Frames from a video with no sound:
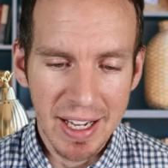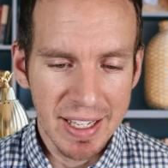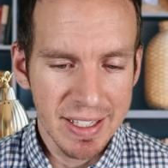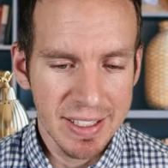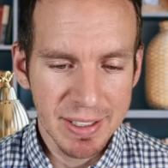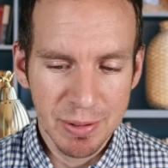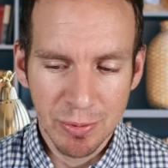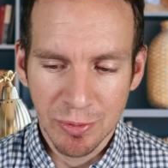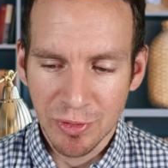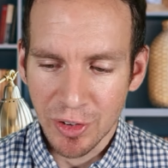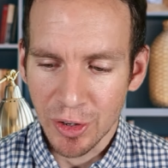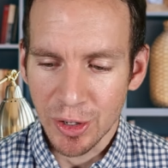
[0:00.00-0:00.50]

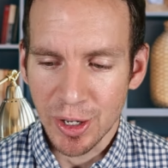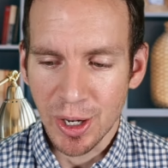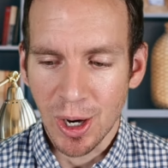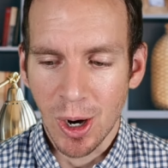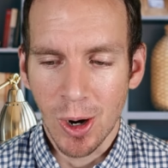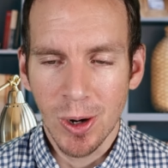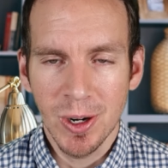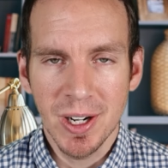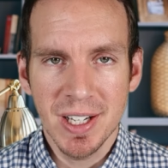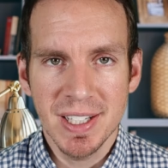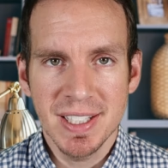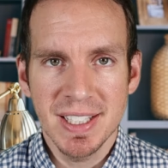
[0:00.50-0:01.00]
it's very
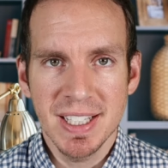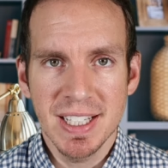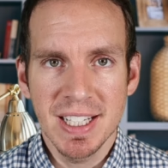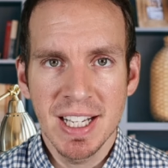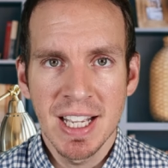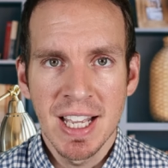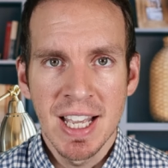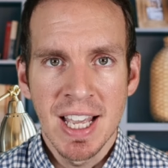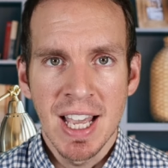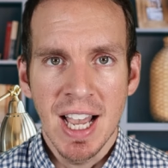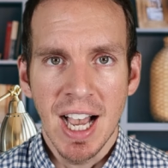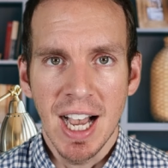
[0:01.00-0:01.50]
hard to
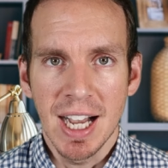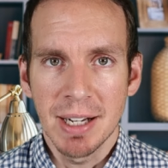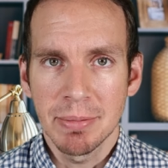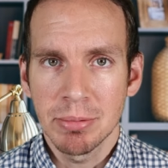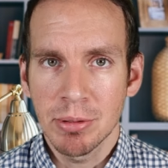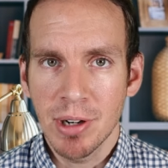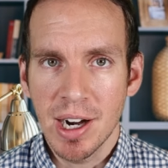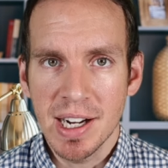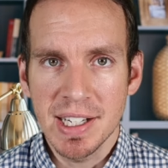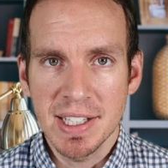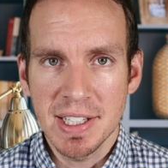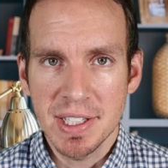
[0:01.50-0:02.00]
see
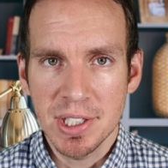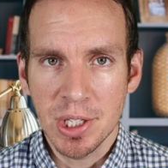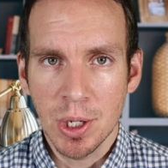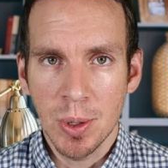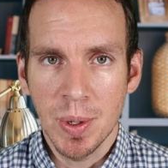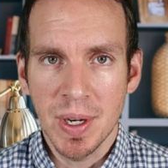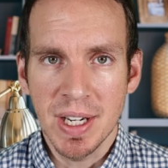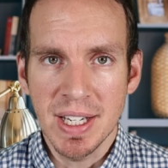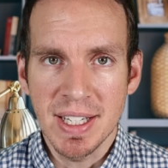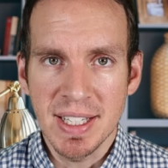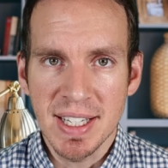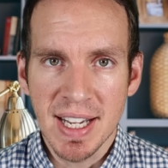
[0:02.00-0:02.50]
prices
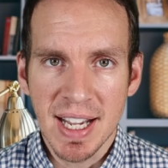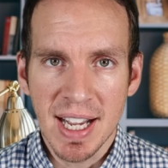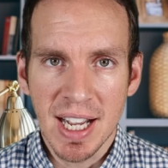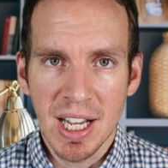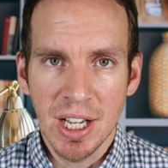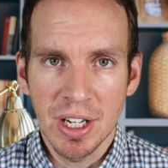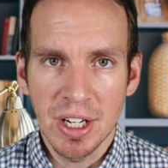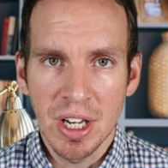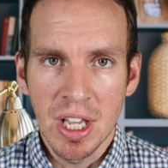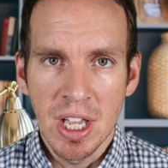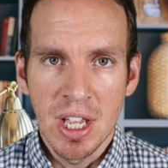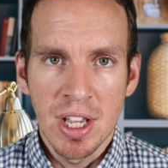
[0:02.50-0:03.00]
going
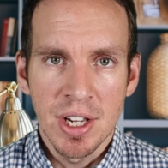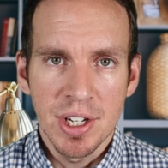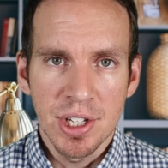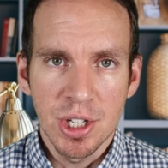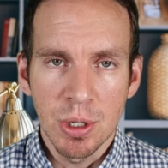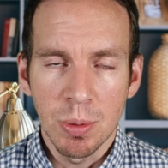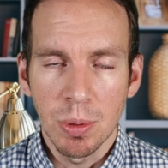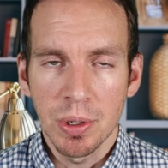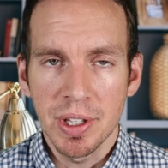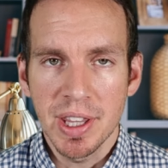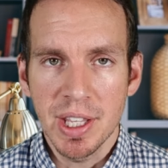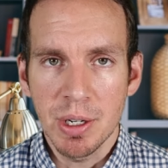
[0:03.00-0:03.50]
down
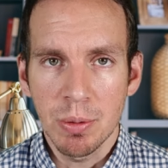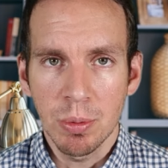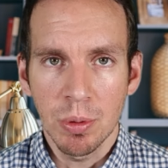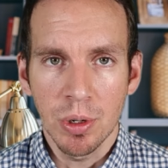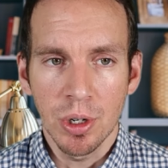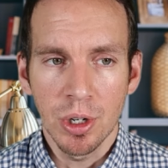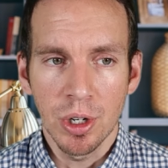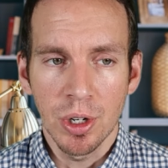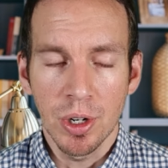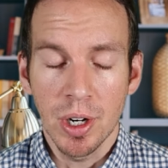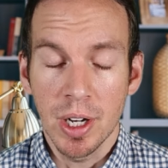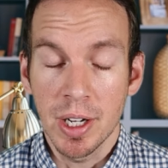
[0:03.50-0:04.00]
to where they
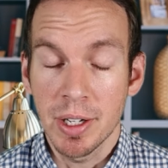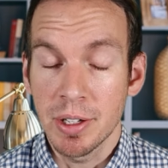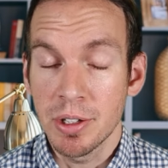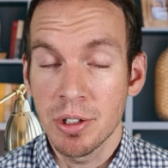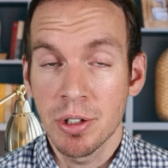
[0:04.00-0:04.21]
were,